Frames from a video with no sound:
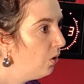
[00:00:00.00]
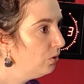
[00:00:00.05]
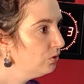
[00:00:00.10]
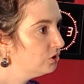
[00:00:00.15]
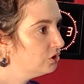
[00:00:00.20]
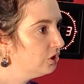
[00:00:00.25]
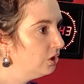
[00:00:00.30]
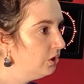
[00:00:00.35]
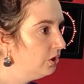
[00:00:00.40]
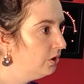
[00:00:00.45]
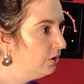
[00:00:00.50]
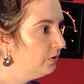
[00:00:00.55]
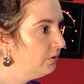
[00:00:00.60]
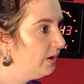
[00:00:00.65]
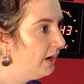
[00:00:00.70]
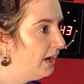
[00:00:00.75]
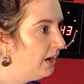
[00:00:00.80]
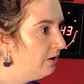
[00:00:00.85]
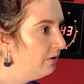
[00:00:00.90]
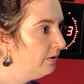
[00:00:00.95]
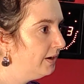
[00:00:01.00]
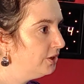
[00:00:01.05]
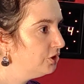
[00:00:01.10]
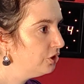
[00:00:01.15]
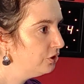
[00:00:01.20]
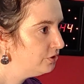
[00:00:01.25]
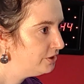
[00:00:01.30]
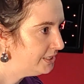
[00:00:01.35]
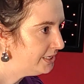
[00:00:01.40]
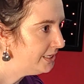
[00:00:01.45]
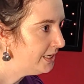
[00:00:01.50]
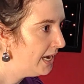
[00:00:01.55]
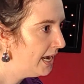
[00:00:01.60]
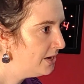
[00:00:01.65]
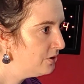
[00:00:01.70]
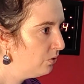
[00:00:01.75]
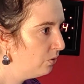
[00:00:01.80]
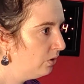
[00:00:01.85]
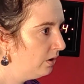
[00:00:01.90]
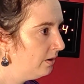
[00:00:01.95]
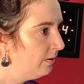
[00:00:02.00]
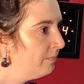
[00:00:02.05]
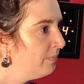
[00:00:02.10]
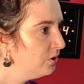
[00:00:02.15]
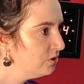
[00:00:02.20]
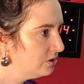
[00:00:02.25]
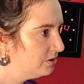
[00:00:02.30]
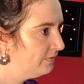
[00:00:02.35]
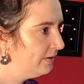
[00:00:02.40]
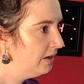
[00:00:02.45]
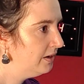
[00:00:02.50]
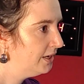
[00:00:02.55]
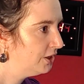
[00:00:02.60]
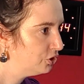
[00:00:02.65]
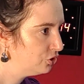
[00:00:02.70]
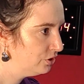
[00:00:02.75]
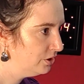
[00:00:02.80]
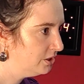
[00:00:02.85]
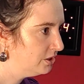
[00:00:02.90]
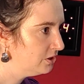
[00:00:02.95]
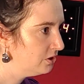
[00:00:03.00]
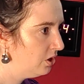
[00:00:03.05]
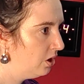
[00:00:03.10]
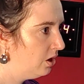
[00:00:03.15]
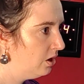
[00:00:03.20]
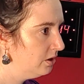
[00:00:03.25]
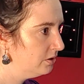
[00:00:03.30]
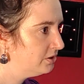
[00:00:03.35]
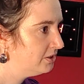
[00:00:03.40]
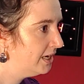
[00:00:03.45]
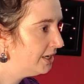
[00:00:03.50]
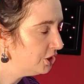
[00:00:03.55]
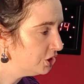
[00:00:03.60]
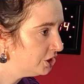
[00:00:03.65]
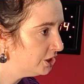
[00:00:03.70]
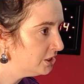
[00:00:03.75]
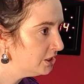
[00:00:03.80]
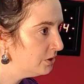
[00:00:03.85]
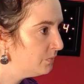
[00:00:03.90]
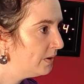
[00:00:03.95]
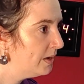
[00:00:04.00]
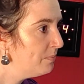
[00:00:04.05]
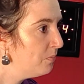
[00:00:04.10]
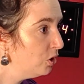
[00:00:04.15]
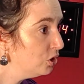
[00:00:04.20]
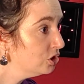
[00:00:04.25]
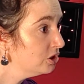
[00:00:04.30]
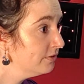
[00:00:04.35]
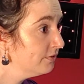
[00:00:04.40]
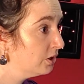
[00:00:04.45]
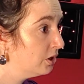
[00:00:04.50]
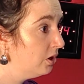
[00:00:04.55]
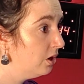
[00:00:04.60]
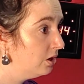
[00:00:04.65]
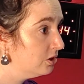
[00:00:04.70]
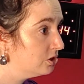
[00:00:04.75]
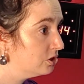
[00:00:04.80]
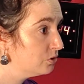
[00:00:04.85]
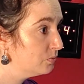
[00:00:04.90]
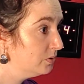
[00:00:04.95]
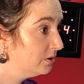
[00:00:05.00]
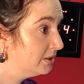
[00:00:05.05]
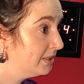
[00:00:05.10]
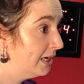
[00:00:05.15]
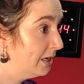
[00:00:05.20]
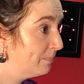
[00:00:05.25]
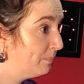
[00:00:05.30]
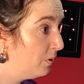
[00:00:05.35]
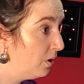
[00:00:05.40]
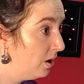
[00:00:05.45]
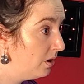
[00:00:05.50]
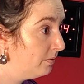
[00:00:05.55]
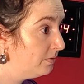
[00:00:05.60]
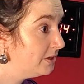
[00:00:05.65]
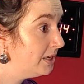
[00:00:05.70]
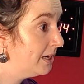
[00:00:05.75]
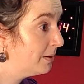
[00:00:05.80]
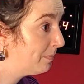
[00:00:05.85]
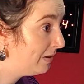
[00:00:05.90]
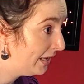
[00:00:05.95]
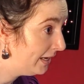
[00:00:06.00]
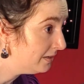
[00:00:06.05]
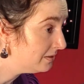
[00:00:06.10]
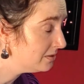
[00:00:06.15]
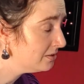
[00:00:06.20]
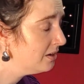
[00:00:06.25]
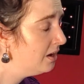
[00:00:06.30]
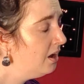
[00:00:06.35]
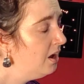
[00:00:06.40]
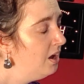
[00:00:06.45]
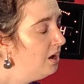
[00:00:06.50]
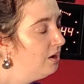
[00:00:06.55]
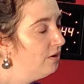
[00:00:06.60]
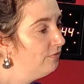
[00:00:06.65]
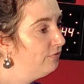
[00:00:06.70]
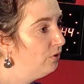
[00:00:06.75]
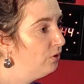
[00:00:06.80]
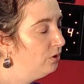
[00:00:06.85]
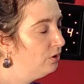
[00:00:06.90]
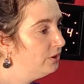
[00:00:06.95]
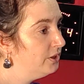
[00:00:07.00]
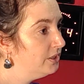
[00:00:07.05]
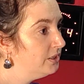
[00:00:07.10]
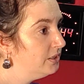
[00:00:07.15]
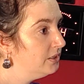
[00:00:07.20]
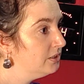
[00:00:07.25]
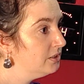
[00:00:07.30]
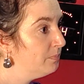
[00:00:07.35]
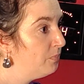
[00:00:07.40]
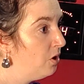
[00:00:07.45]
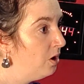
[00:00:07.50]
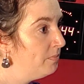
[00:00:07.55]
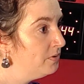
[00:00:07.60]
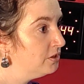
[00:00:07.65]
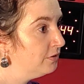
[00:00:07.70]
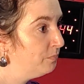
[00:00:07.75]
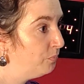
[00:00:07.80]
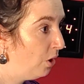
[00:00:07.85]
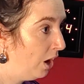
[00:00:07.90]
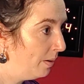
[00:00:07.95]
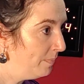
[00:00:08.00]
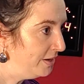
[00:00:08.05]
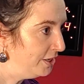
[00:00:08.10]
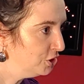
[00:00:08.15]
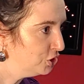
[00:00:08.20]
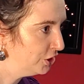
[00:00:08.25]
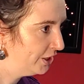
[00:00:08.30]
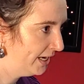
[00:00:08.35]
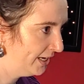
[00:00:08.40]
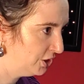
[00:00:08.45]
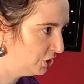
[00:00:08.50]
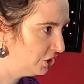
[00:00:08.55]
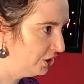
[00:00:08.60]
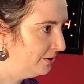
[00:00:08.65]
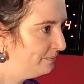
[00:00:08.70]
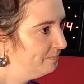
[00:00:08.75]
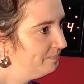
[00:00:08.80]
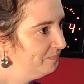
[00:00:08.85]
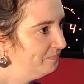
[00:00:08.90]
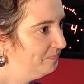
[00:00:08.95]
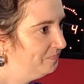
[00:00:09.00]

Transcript: also our HOD and all most of our lecturers are stationed, and where most of the classes will take place. For the Department of Primary Education.